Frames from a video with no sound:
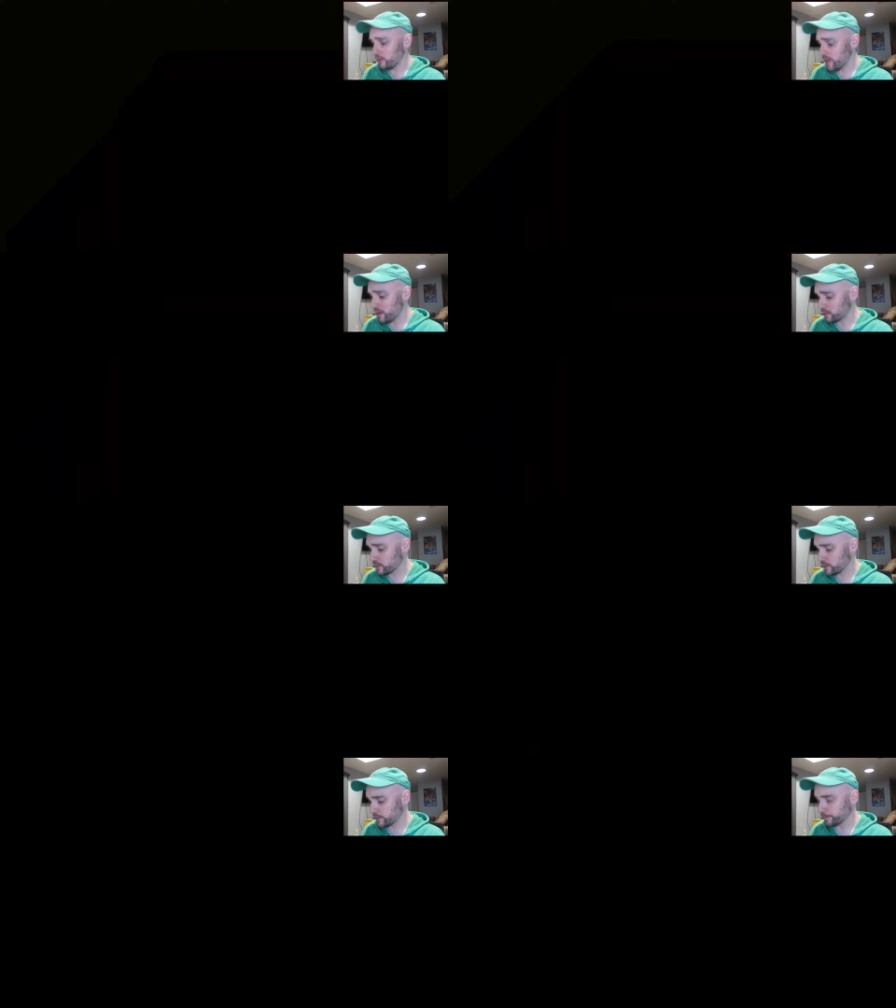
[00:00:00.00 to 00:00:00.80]
a
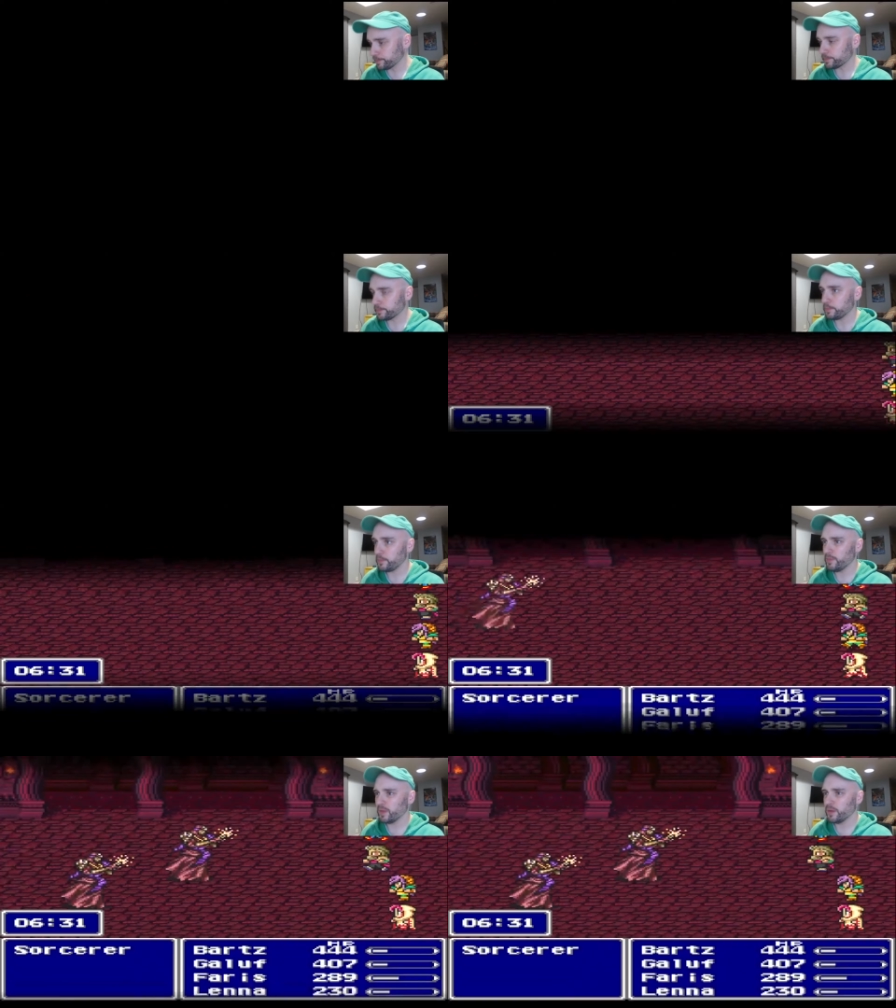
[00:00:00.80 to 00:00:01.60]
box!
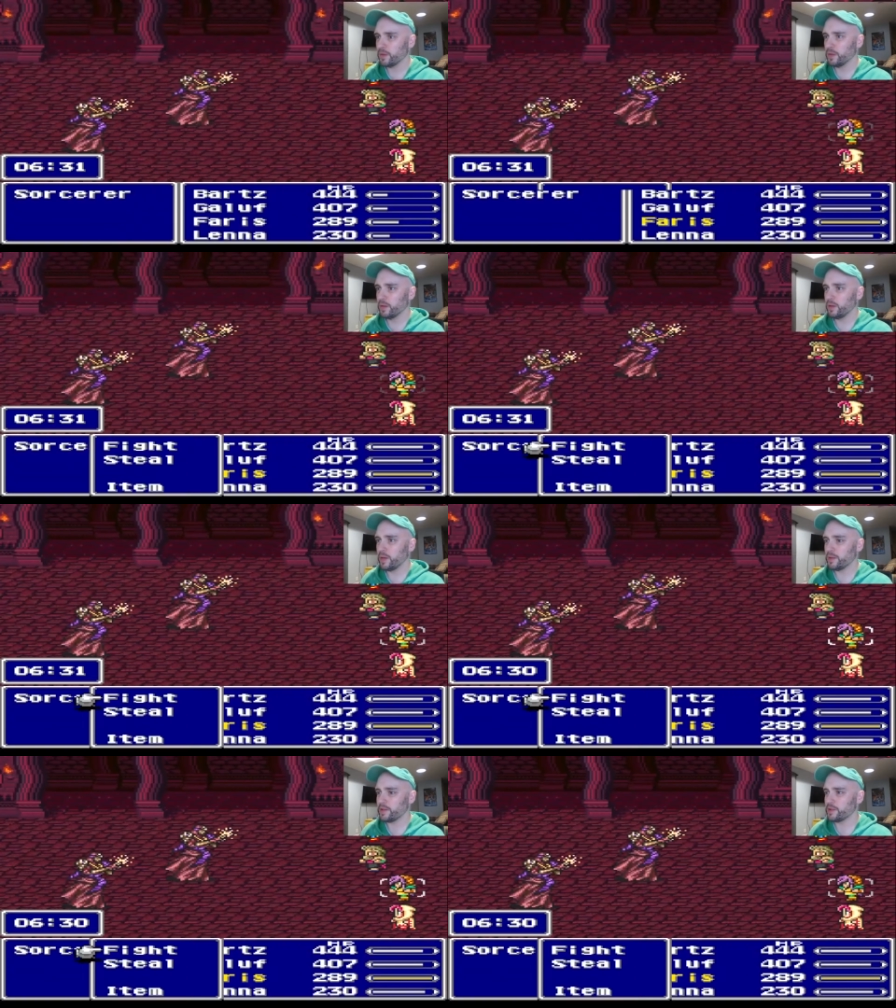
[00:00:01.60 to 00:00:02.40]

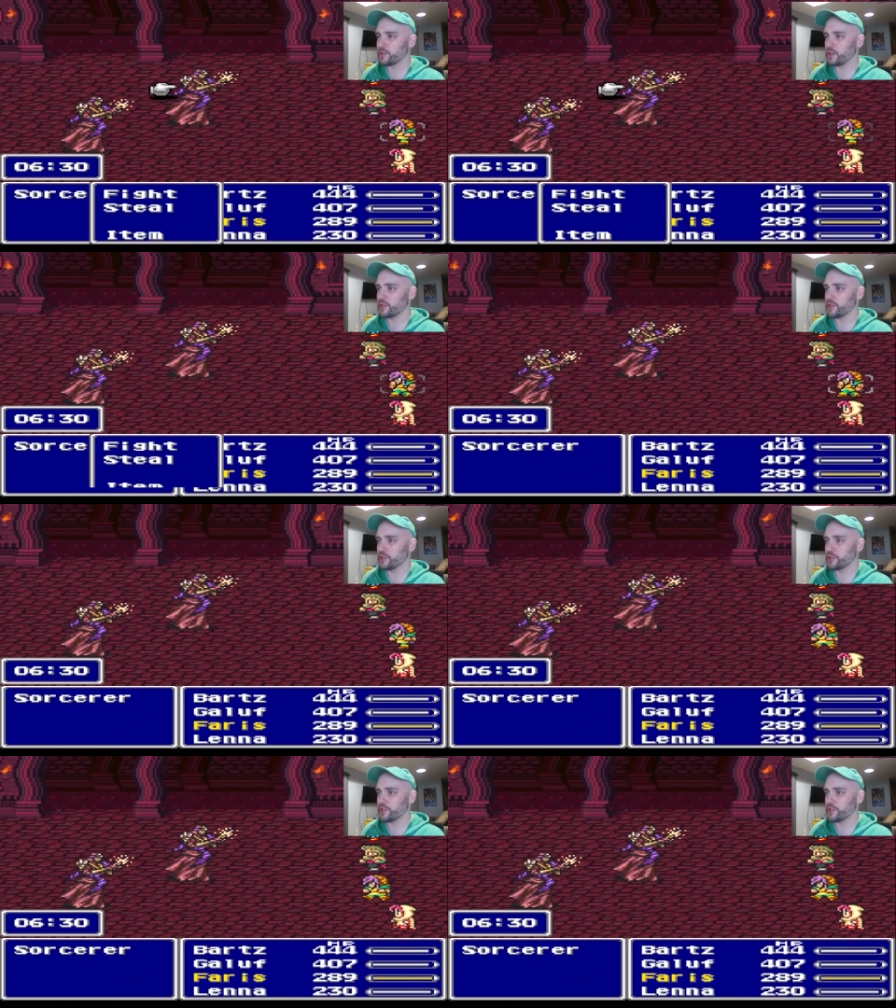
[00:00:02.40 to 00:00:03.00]
I think the sergeant